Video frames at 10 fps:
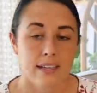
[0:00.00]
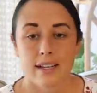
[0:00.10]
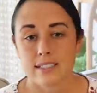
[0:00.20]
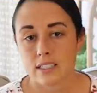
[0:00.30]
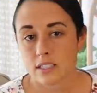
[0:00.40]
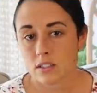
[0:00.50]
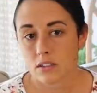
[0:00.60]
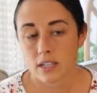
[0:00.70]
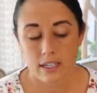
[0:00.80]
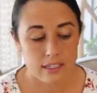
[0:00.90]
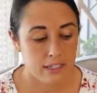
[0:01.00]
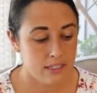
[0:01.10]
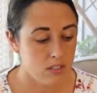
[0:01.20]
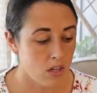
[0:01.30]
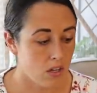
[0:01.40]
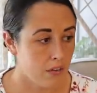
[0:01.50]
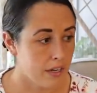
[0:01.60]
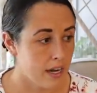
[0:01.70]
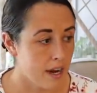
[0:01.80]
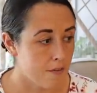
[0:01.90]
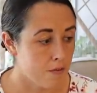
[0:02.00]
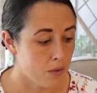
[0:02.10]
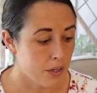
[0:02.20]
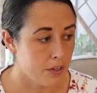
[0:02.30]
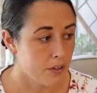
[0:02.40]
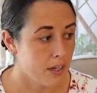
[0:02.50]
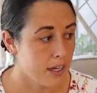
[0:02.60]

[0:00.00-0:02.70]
that's the little kids haul that I have for you.